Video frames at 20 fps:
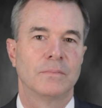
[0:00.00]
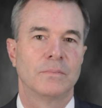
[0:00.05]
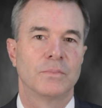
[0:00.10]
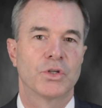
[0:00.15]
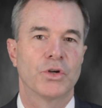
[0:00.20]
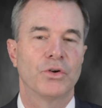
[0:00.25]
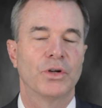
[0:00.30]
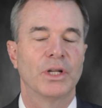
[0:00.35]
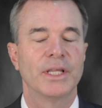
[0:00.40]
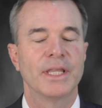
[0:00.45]

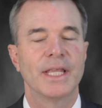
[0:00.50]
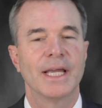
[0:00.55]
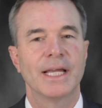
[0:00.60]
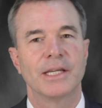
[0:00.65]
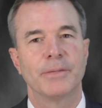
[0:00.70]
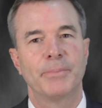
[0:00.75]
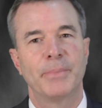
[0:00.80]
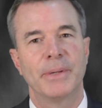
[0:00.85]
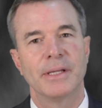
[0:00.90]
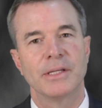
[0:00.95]
Certainly
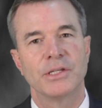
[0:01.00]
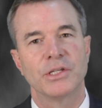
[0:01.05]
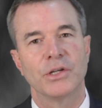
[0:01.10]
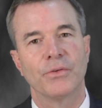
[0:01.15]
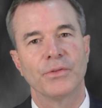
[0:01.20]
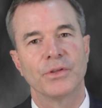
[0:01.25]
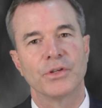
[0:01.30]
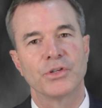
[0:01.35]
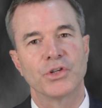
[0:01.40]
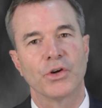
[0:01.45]
that depends
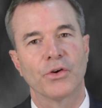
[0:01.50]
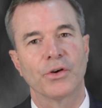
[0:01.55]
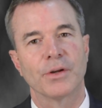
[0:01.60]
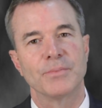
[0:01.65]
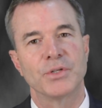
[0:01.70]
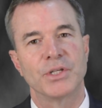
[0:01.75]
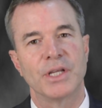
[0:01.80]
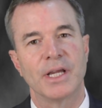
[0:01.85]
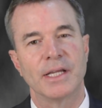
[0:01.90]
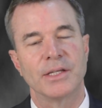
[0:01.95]
on the
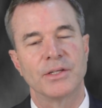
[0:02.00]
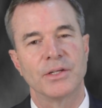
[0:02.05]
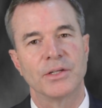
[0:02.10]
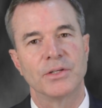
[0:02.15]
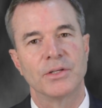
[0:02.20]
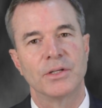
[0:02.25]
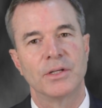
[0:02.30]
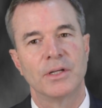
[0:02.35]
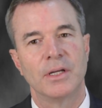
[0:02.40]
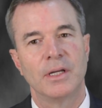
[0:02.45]

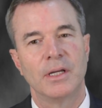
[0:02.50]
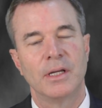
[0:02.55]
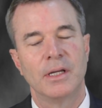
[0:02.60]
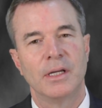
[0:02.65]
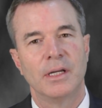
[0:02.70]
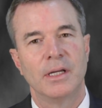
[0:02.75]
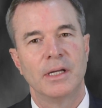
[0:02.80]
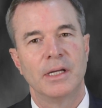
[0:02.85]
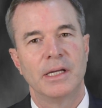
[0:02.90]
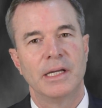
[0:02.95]
circumstances.
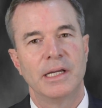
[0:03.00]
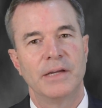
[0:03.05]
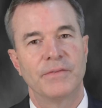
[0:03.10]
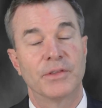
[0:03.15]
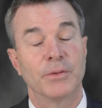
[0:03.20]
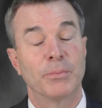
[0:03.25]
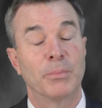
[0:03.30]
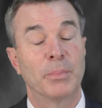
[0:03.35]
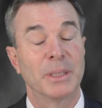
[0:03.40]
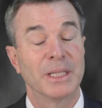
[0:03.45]

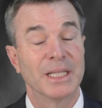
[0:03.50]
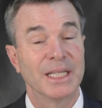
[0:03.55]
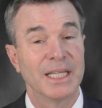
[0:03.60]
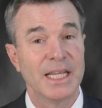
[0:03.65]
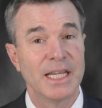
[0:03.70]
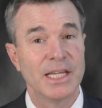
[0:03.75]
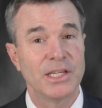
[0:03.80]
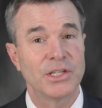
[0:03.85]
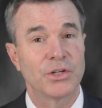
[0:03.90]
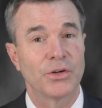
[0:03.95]
If the
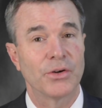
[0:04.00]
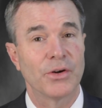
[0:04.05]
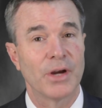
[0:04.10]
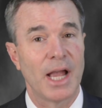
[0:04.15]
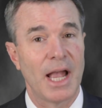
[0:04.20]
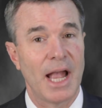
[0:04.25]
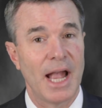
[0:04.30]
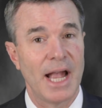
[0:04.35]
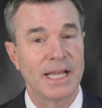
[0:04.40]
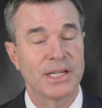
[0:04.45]
police
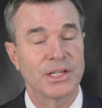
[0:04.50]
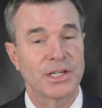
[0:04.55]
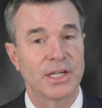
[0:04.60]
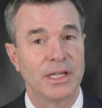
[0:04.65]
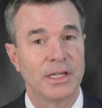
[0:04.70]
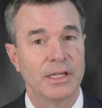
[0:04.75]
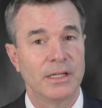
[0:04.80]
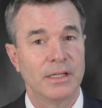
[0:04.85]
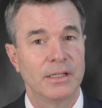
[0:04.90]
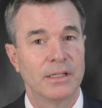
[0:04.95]
are
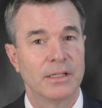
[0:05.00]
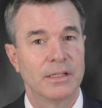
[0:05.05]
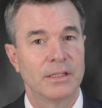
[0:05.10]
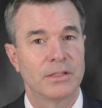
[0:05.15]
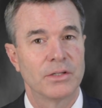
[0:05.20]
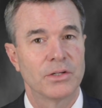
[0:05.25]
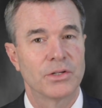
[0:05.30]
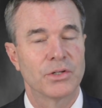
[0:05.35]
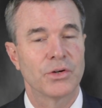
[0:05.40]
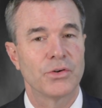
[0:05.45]
asking
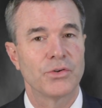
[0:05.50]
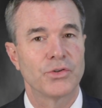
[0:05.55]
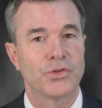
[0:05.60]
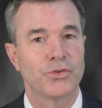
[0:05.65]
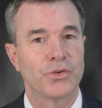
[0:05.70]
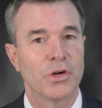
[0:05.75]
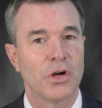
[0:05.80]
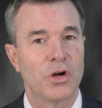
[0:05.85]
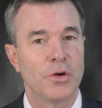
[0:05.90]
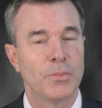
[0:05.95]
to search
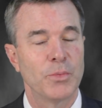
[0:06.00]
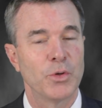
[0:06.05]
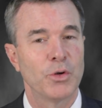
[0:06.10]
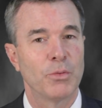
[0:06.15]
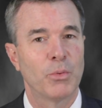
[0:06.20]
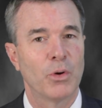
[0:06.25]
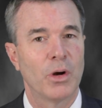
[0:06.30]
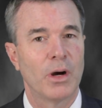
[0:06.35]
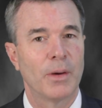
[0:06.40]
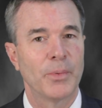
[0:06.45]
your home or
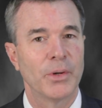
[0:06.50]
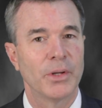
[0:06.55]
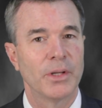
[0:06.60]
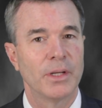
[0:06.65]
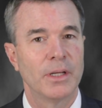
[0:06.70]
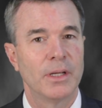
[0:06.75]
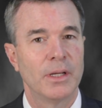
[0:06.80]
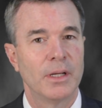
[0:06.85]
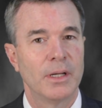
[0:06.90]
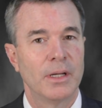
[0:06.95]
your
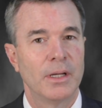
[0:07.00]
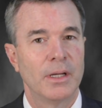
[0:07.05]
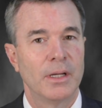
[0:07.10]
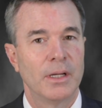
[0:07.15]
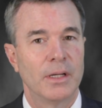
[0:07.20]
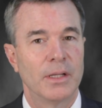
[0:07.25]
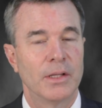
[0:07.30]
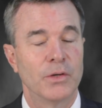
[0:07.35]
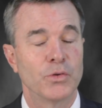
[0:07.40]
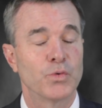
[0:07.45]
property,
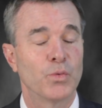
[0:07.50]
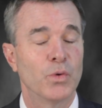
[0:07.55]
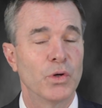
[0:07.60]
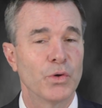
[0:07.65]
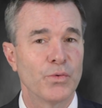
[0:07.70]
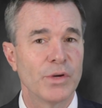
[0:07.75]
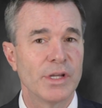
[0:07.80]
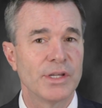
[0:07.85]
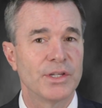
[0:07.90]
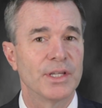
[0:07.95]
there's
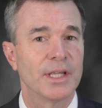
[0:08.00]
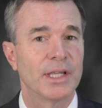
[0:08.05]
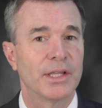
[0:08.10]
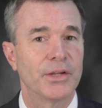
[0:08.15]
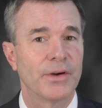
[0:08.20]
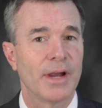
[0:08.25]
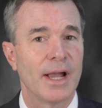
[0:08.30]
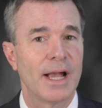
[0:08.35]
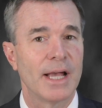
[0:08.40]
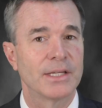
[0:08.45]
one reason that
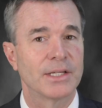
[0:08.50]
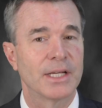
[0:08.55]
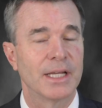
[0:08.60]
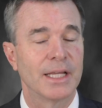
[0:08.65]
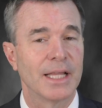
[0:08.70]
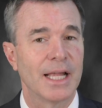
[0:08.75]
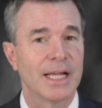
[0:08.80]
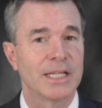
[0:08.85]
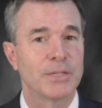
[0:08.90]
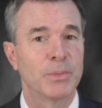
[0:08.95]
they're
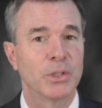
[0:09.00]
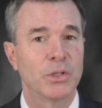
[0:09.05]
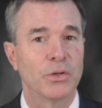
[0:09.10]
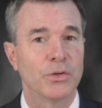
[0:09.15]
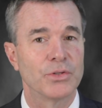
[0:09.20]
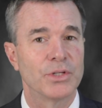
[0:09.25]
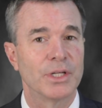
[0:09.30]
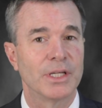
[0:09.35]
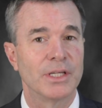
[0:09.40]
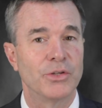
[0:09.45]
asking, and that's
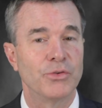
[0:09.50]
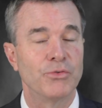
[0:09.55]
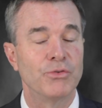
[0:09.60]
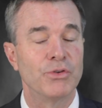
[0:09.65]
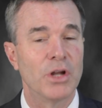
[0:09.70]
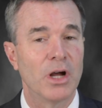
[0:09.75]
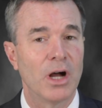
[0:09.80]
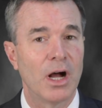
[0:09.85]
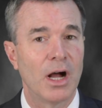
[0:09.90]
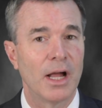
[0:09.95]
because they do
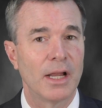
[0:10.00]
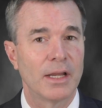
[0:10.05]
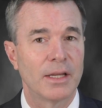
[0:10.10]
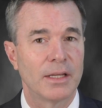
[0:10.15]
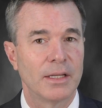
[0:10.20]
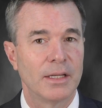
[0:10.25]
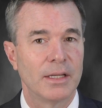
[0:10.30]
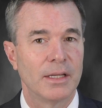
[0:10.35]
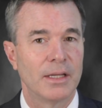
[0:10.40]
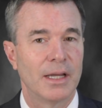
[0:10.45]

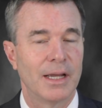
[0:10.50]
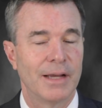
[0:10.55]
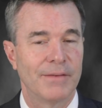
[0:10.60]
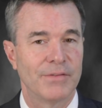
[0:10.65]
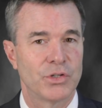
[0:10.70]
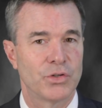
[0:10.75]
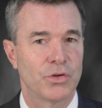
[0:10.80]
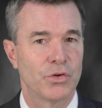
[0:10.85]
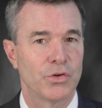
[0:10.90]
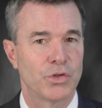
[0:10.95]
not have
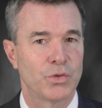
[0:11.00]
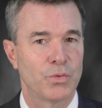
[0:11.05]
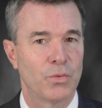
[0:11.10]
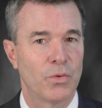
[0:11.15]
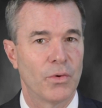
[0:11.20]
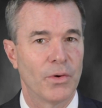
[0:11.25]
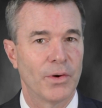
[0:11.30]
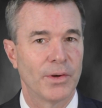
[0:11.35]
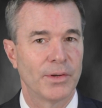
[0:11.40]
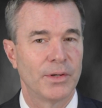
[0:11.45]
a search
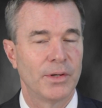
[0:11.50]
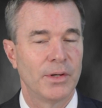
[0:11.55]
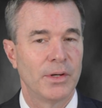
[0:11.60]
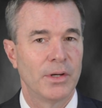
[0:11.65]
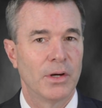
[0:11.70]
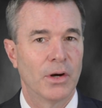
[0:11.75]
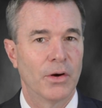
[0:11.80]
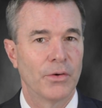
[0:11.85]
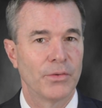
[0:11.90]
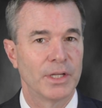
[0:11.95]
warrant
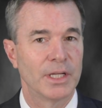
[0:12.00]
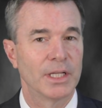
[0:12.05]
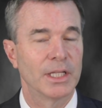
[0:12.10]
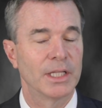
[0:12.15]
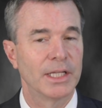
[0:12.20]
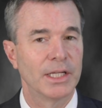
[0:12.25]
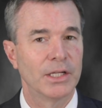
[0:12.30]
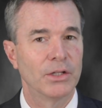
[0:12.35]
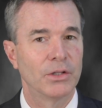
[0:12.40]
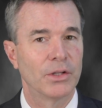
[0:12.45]
or the
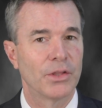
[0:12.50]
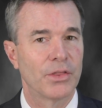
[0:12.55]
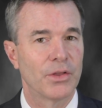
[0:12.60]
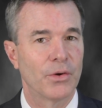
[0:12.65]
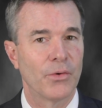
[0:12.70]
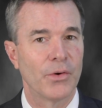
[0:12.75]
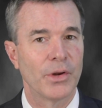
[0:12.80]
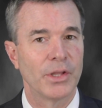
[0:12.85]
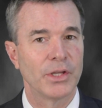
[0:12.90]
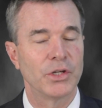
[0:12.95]
illegal
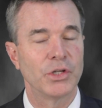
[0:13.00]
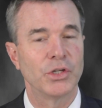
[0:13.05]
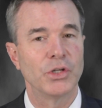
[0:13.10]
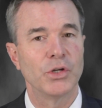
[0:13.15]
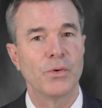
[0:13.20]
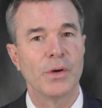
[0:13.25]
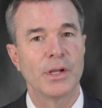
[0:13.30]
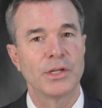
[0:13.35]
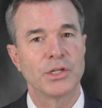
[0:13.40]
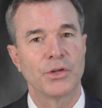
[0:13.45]
authority to
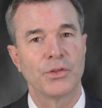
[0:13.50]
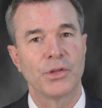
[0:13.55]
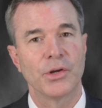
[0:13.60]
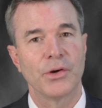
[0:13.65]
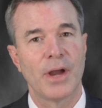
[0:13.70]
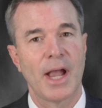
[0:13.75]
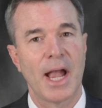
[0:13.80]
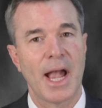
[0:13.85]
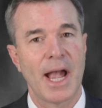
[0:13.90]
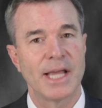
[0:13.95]
do it. So
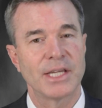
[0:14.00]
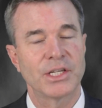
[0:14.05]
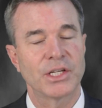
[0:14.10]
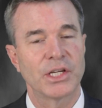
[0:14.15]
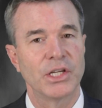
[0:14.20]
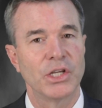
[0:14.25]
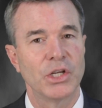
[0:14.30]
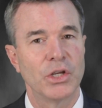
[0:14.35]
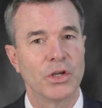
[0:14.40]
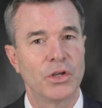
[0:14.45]
they're
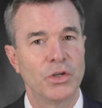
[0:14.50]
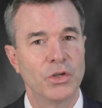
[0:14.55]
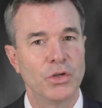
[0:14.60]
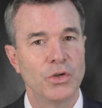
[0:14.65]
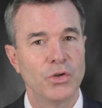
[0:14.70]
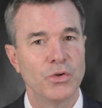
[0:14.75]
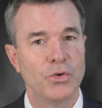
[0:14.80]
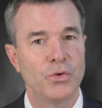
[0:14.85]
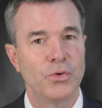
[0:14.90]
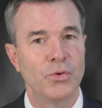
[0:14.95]
asking
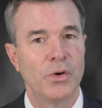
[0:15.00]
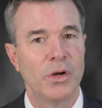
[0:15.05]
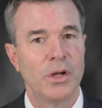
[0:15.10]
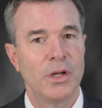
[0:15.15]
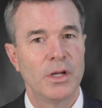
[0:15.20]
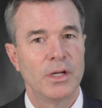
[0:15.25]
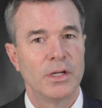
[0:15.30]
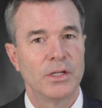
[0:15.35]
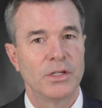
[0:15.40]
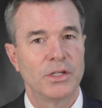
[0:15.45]
you
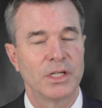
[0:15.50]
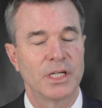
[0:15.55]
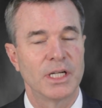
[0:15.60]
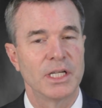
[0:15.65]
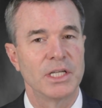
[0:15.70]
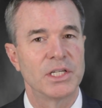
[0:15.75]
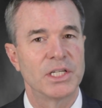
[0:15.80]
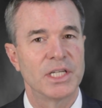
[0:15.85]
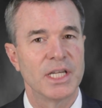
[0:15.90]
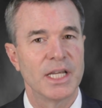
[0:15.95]
to
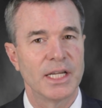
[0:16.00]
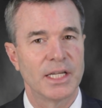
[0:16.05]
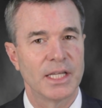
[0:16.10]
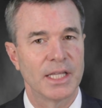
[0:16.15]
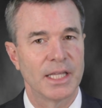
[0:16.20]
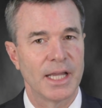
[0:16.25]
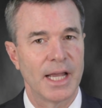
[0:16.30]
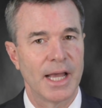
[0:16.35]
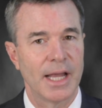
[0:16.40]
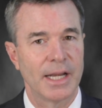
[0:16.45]
consent
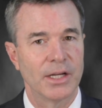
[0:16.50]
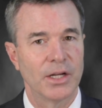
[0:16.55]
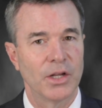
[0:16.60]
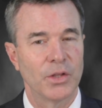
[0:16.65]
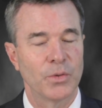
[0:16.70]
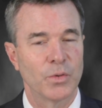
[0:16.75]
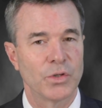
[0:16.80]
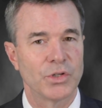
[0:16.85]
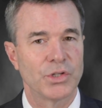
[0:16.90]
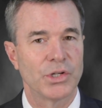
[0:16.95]
to that. In
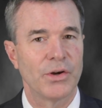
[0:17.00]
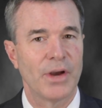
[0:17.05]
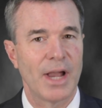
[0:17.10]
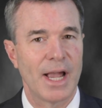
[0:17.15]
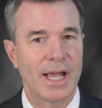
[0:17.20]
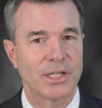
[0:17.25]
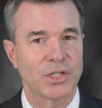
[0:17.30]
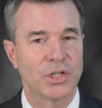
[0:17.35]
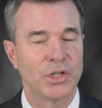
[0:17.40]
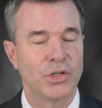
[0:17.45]
other words, they're
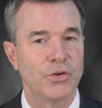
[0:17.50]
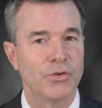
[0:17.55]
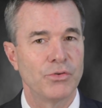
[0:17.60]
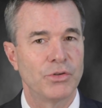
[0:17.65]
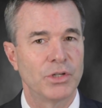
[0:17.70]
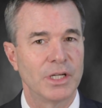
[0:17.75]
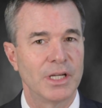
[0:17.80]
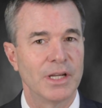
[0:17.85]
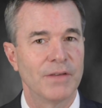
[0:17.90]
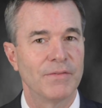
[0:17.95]
asking you
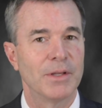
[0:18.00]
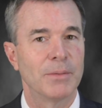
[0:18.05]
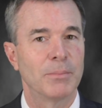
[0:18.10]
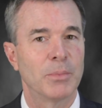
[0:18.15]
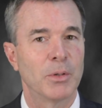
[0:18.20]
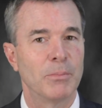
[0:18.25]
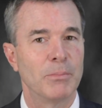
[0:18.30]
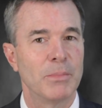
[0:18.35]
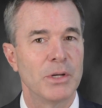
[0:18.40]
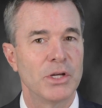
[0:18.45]
to give them
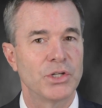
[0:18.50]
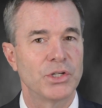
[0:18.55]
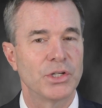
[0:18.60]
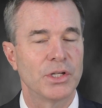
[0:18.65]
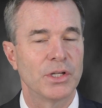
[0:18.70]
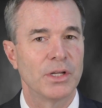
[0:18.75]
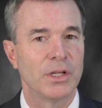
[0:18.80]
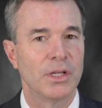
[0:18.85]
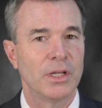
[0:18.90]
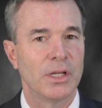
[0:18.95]

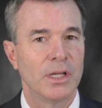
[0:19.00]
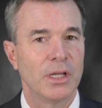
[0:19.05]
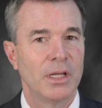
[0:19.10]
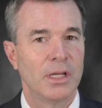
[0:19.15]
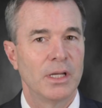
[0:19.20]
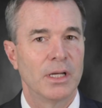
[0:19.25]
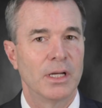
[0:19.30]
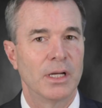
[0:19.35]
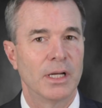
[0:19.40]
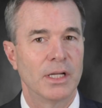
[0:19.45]
permission
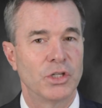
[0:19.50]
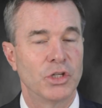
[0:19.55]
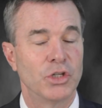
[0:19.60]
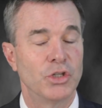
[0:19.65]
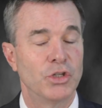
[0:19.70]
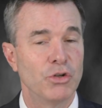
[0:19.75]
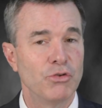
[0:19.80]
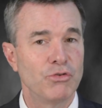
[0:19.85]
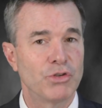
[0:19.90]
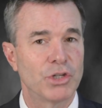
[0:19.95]
to
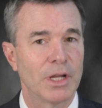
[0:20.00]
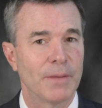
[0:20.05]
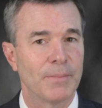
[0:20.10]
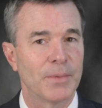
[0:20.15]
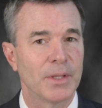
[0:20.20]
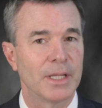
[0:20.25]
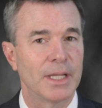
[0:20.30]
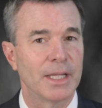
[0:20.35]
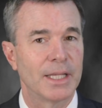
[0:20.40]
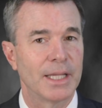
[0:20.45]
do
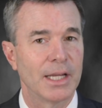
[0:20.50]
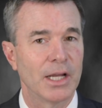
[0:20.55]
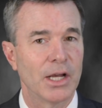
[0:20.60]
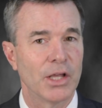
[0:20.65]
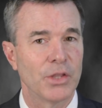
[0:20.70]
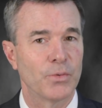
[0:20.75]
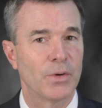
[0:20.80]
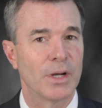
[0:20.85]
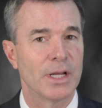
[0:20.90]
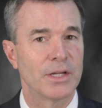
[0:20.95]
something that they
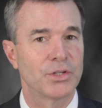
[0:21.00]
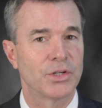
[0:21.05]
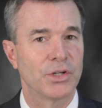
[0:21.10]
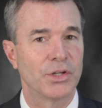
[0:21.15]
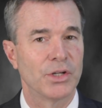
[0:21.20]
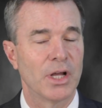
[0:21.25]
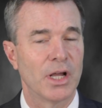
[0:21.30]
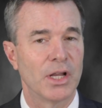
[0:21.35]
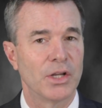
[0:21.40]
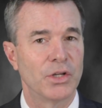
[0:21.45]
otherwise
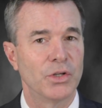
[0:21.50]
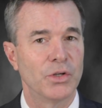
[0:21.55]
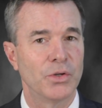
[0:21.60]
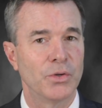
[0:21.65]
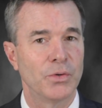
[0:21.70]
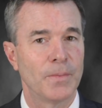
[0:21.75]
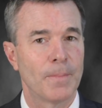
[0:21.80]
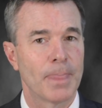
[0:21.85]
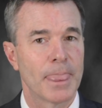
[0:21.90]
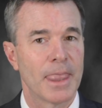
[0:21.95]
could not
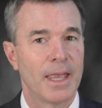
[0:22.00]
do.